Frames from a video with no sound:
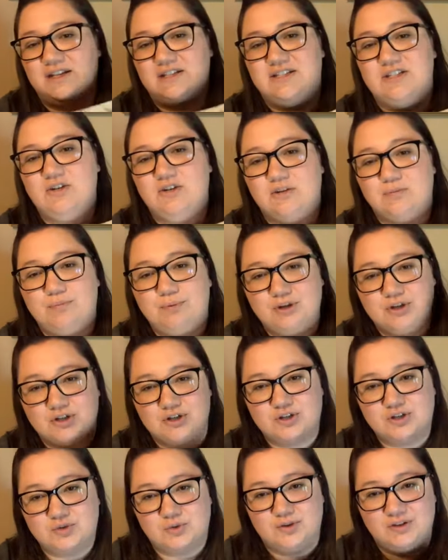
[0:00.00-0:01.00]
so you can put
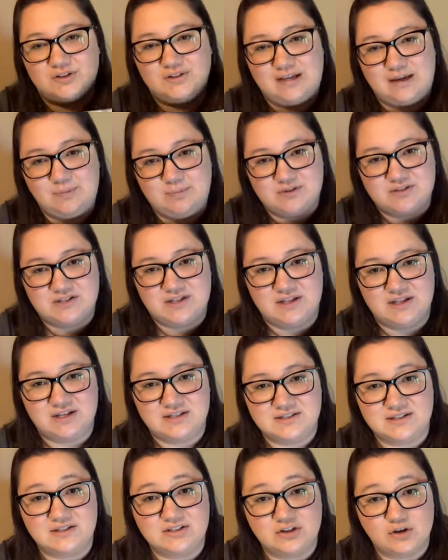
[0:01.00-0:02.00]
your soiled diapers in
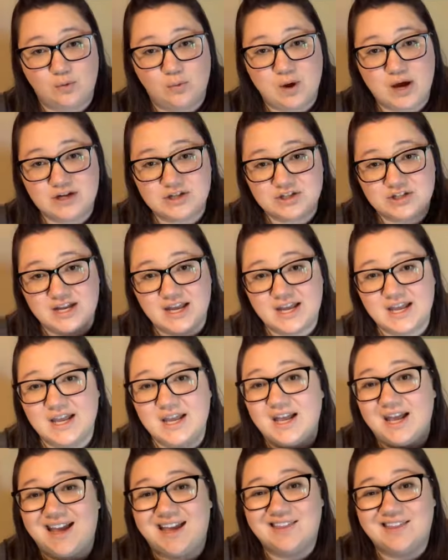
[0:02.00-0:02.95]
this until wash day.